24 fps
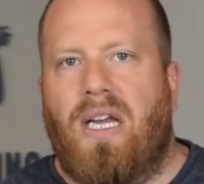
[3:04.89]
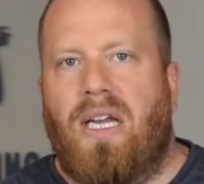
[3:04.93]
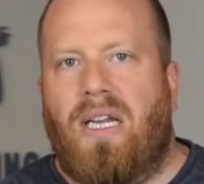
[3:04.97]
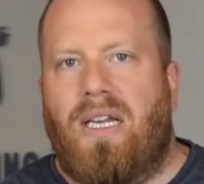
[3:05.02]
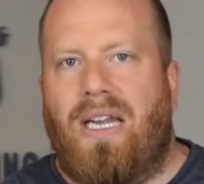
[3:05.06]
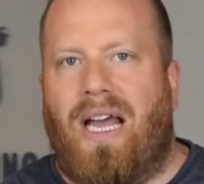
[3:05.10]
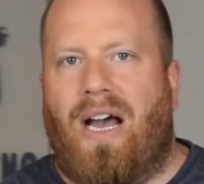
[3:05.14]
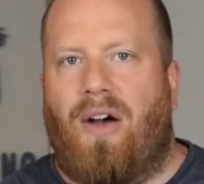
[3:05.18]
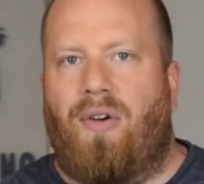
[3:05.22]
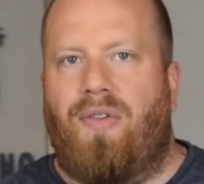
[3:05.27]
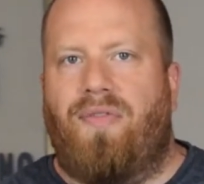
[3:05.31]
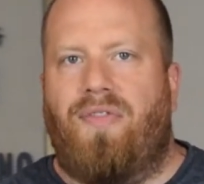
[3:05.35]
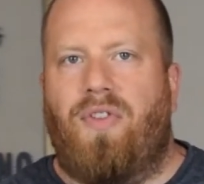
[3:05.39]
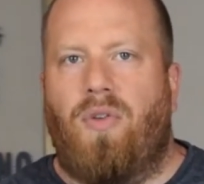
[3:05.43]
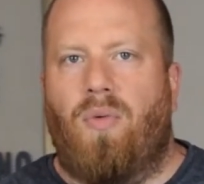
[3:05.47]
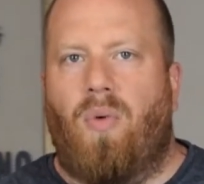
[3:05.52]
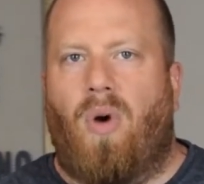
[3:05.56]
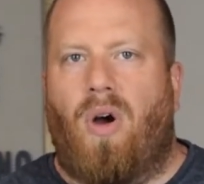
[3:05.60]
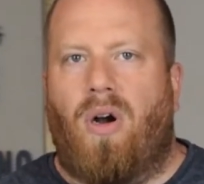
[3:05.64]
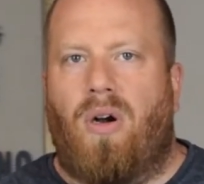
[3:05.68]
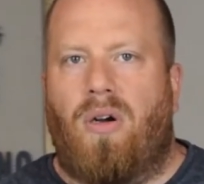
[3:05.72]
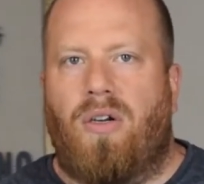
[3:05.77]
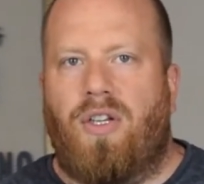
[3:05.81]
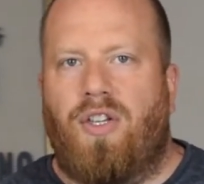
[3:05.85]
Now, if you
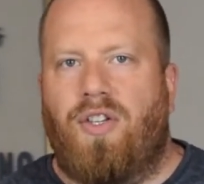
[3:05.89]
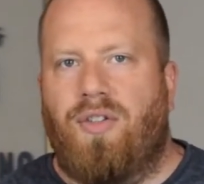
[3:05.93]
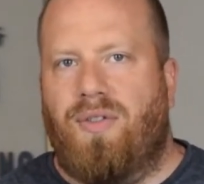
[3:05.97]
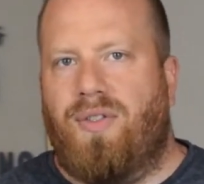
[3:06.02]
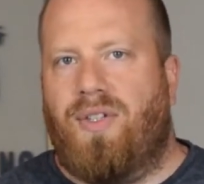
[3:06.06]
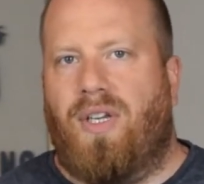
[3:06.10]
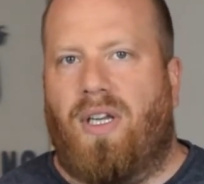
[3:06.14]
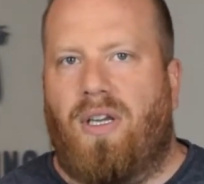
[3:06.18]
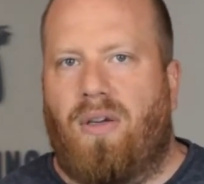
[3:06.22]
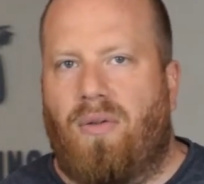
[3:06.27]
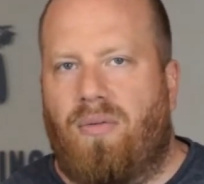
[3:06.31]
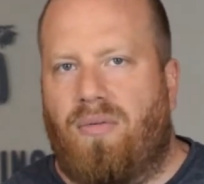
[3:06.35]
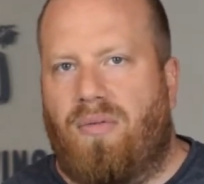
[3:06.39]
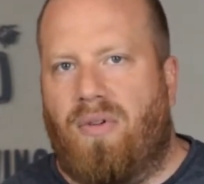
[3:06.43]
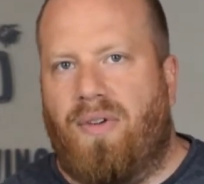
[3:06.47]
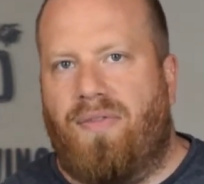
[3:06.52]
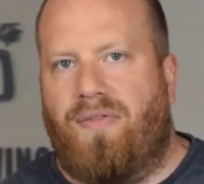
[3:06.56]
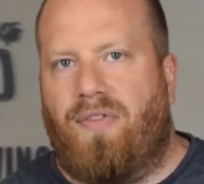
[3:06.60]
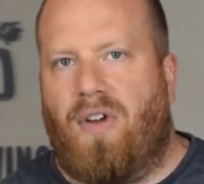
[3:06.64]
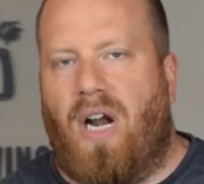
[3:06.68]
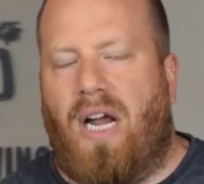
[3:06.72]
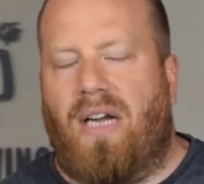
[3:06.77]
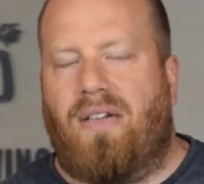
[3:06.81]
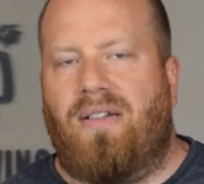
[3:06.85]
are using a
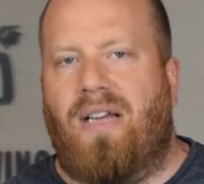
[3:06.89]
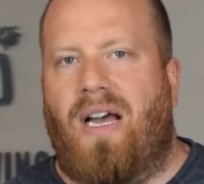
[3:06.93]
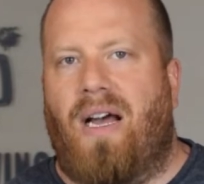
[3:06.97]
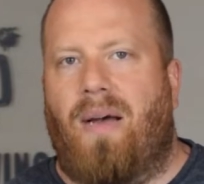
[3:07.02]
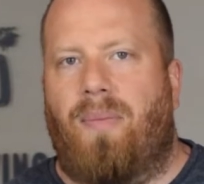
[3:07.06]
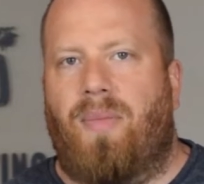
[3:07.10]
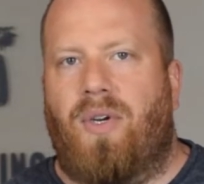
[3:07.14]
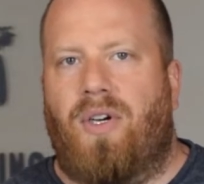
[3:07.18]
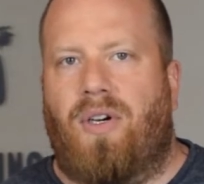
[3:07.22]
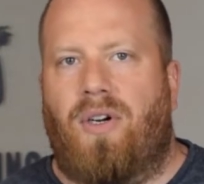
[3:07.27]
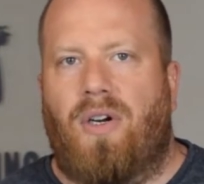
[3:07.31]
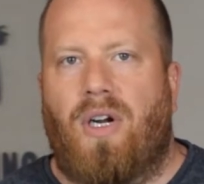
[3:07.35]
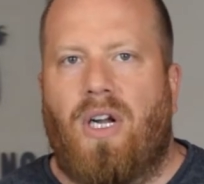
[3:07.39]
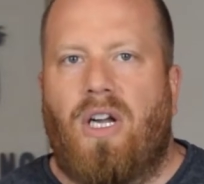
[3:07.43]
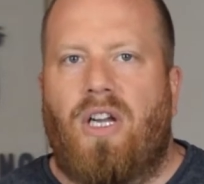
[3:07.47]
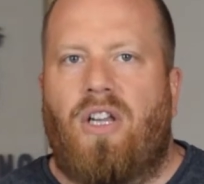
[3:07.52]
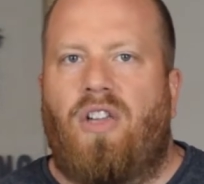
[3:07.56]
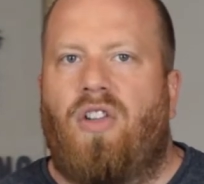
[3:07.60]
refractometer,